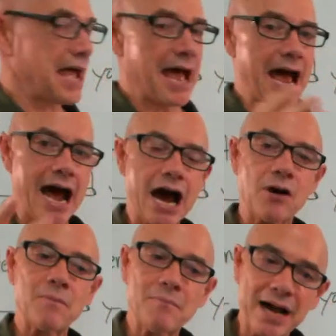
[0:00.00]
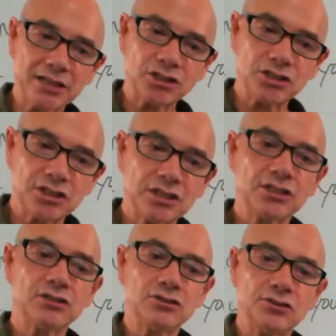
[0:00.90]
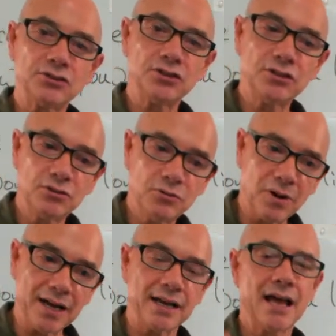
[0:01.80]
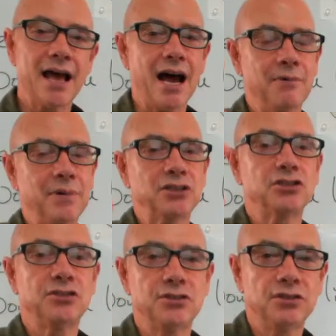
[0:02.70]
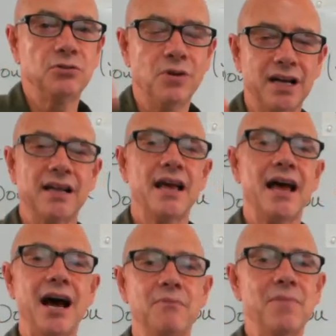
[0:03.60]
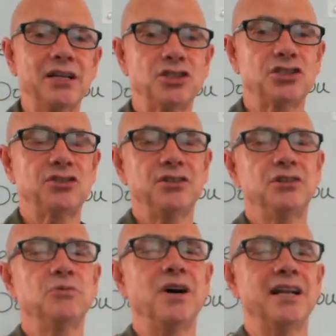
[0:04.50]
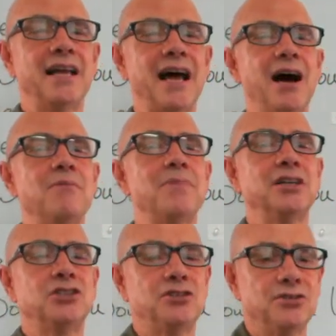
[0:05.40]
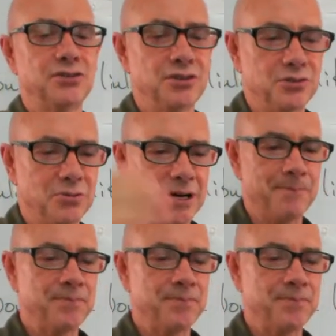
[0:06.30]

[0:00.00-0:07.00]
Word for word: How much do you want? How much do you want? How much do you want? How much do you want?